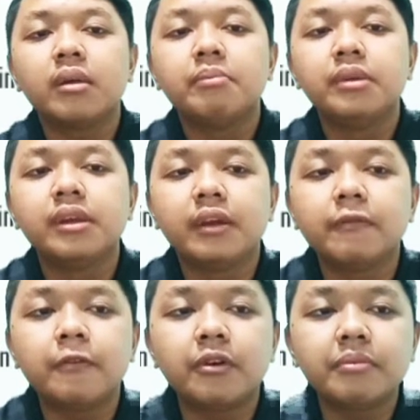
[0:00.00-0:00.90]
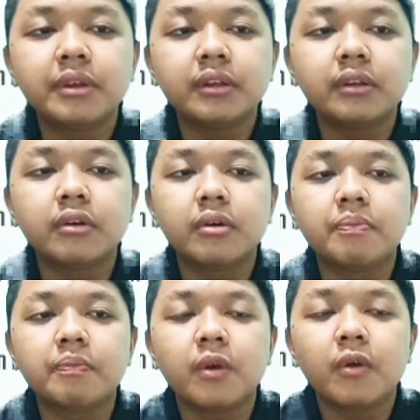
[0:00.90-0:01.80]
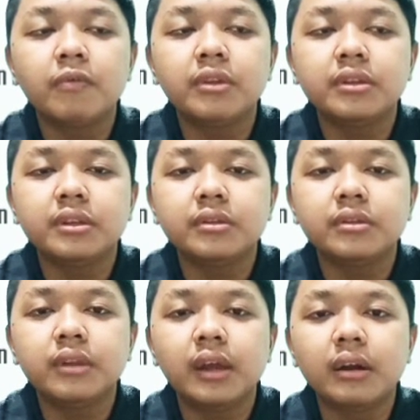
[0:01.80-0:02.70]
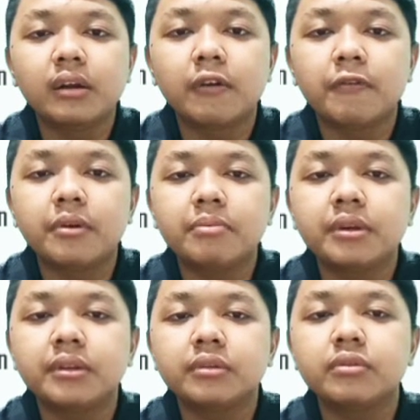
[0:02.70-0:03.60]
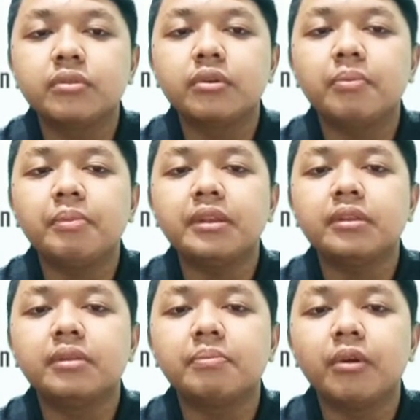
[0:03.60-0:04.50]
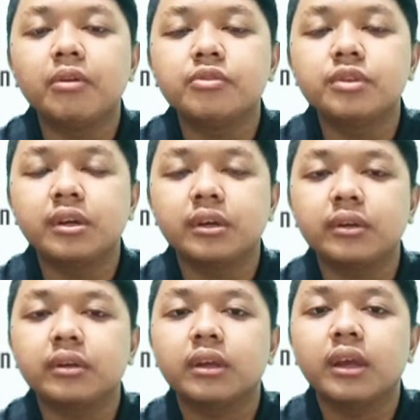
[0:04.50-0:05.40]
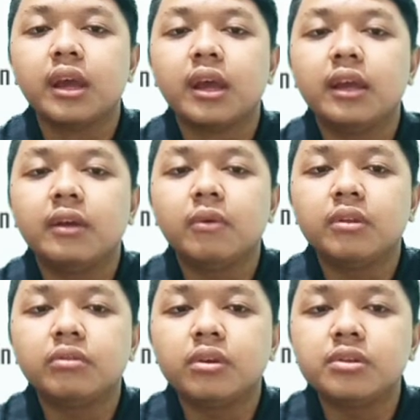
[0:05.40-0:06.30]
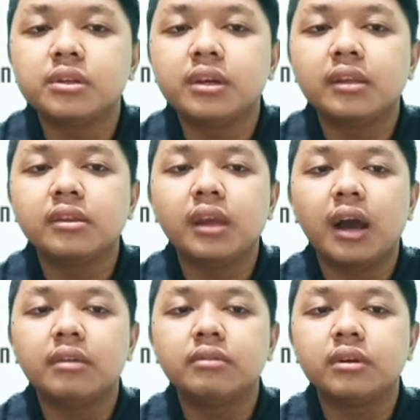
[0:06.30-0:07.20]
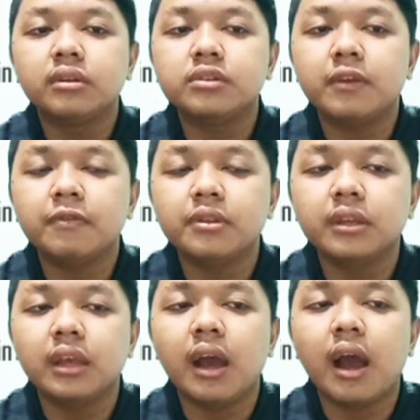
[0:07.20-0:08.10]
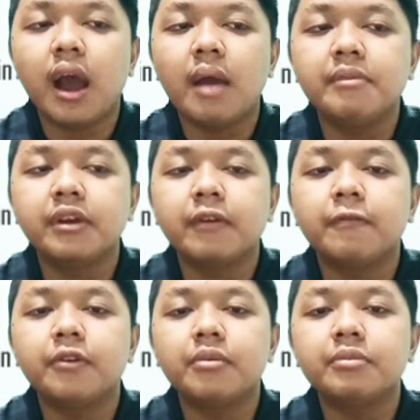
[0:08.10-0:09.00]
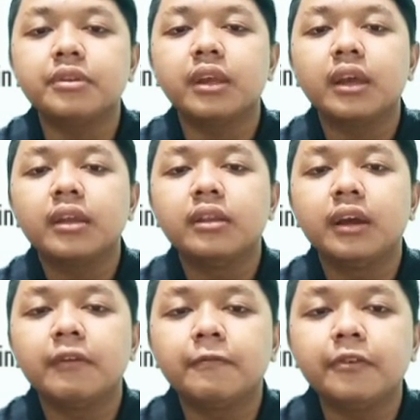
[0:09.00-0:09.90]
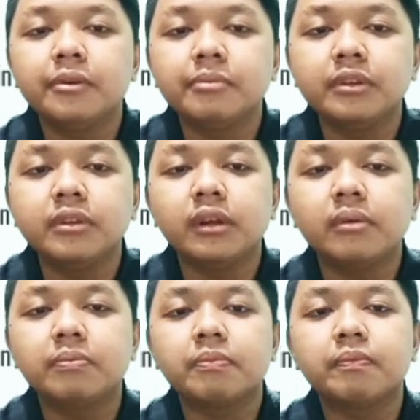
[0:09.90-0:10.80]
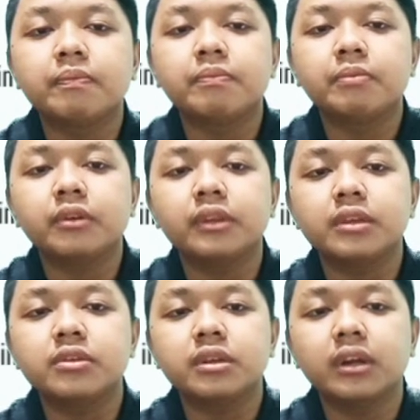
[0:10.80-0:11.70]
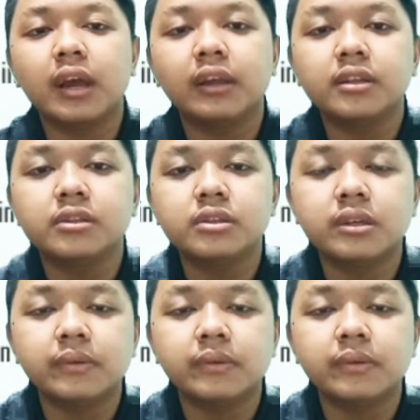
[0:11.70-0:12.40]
began forming groups within their government to combat pollution. In 1970, America formed the Environmental Protection Agency.